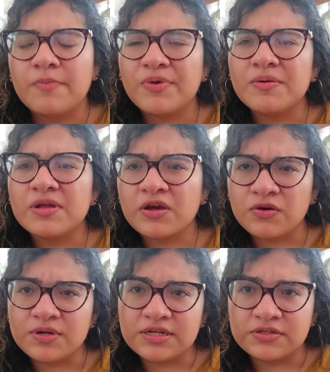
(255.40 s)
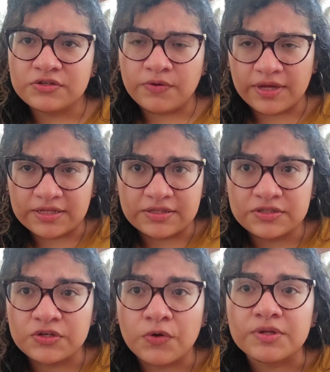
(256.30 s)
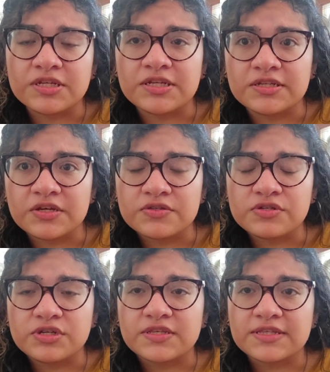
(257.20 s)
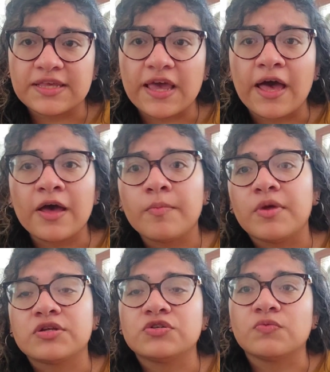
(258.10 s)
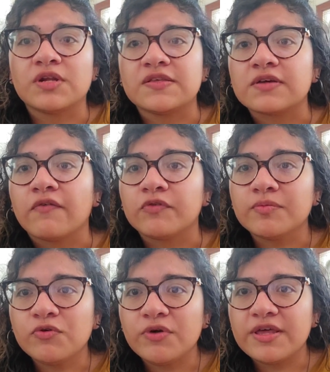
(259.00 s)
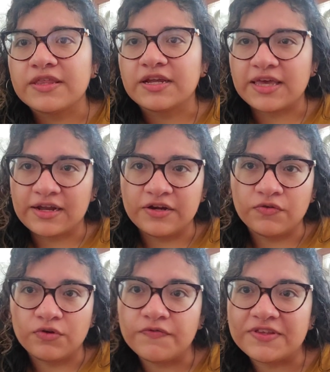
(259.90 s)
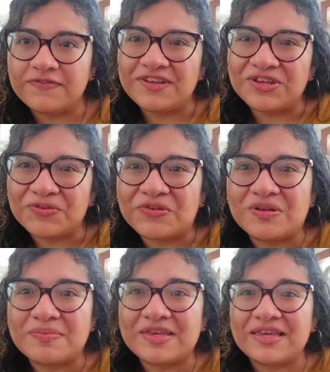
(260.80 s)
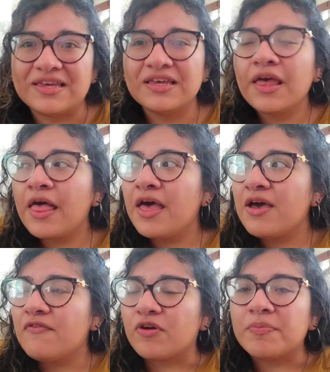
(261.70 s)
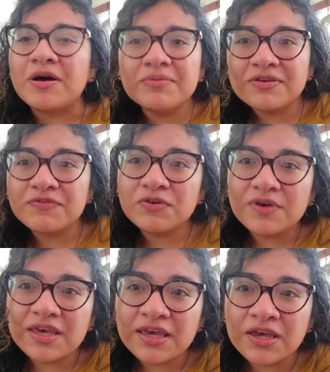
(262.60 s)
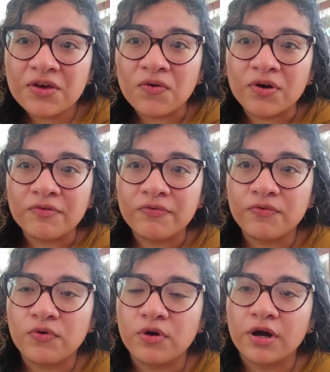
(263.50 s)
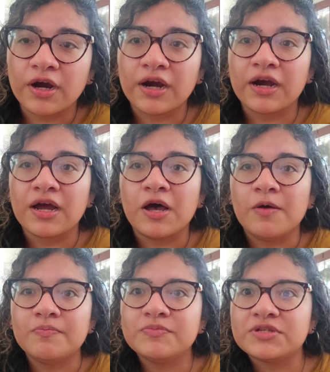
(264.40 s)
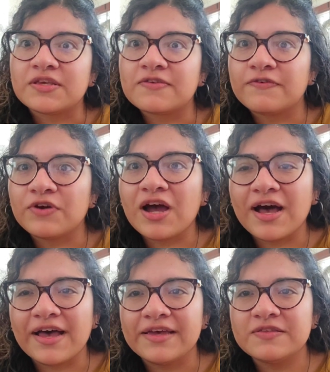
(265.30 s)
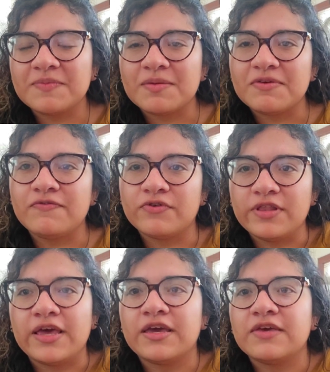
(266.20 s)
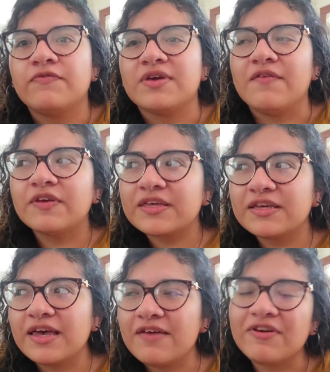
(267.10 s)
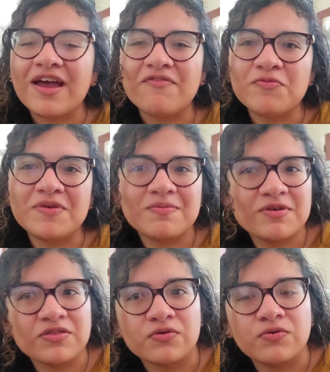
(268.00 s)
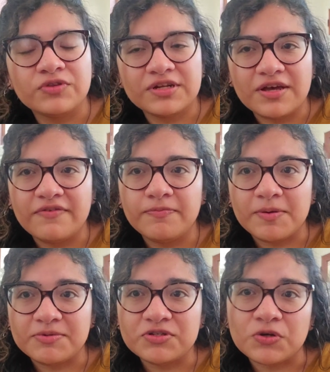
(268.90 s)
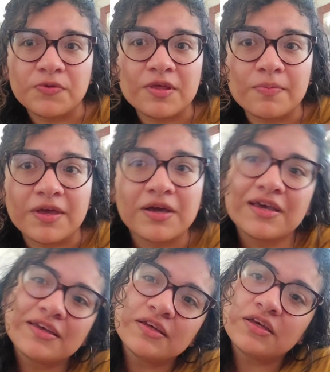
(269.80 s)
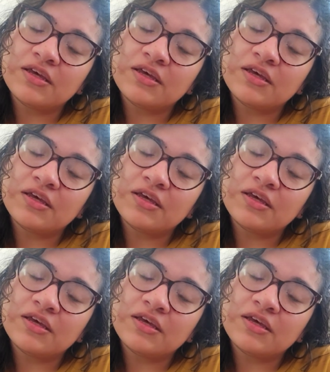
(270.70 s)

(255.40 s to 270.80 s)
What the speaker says: I'm probably not going to go into details just yet. I'm not sure what he's comfortable with. And again, I don't know if this video is going to be for public viewing or for just for us. Maybe for like if we ever have a baby and they're old enough, maybe show them like,